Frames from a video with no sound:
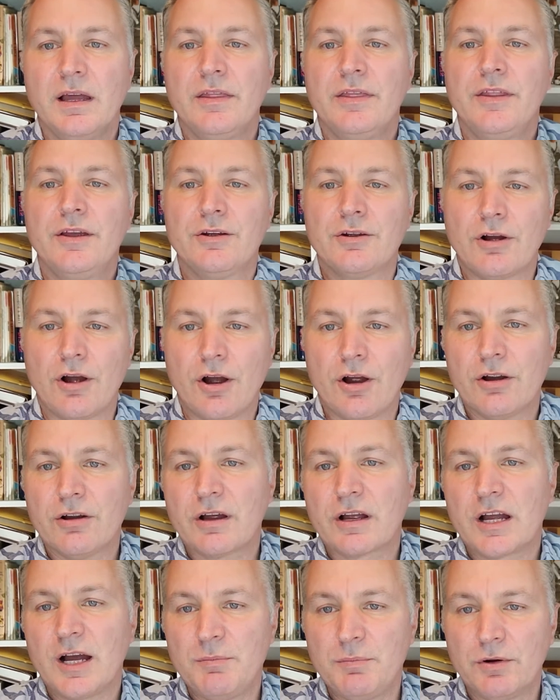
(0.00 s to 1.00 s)
There are a
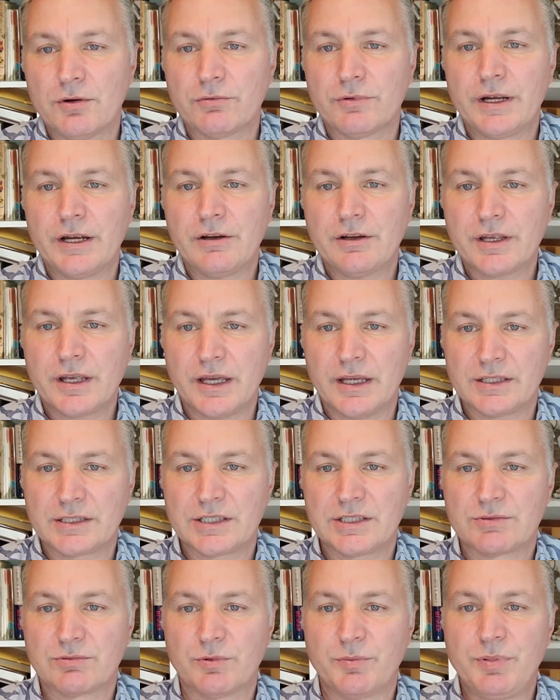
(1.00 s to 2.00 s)
couple rare
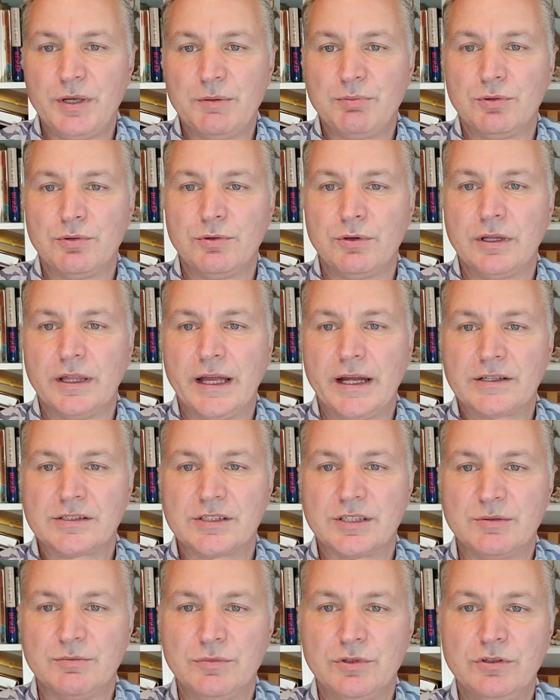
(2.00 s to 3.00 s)
cases where people will
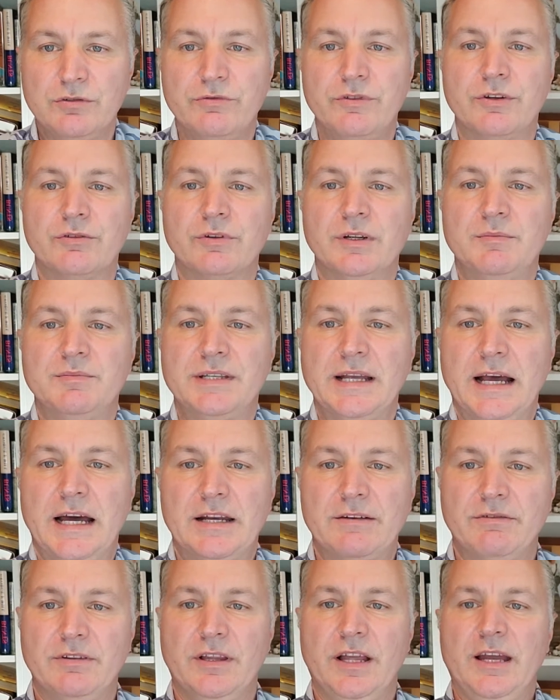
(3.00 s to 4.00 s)
actually move their ribs out
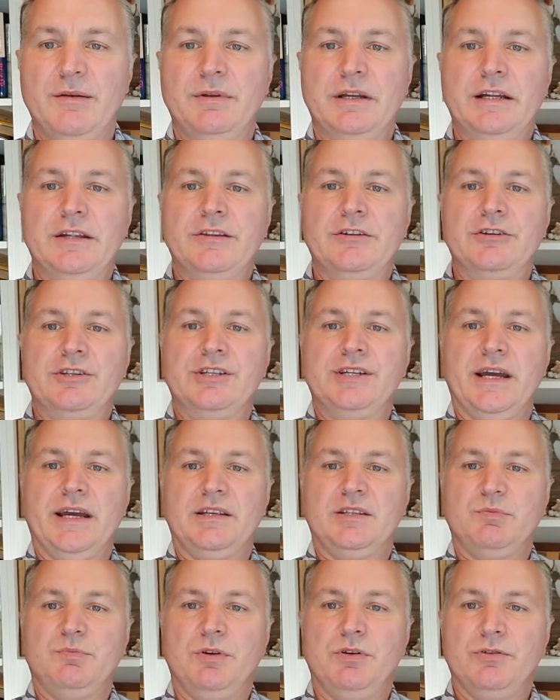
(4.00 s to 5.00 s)
of alignment in their
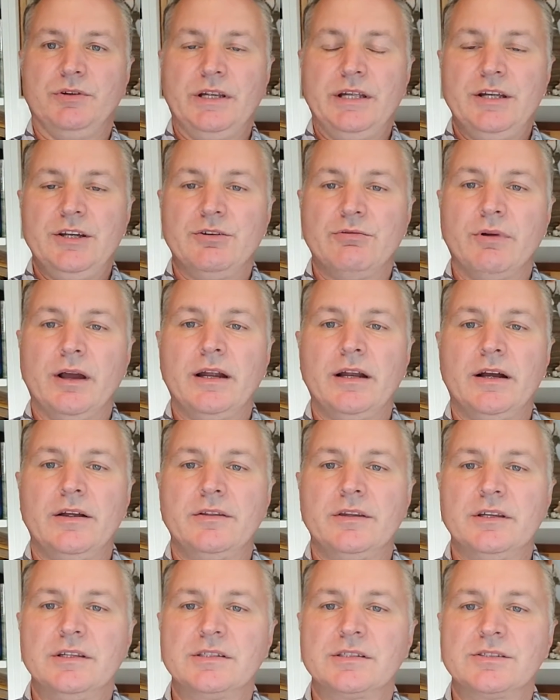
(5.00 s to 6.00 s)
chest bone here, right on
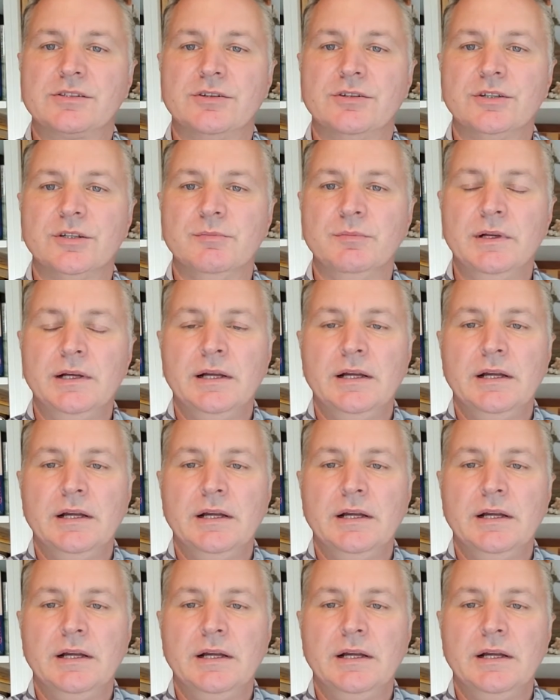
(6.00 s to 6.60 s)
the sternum.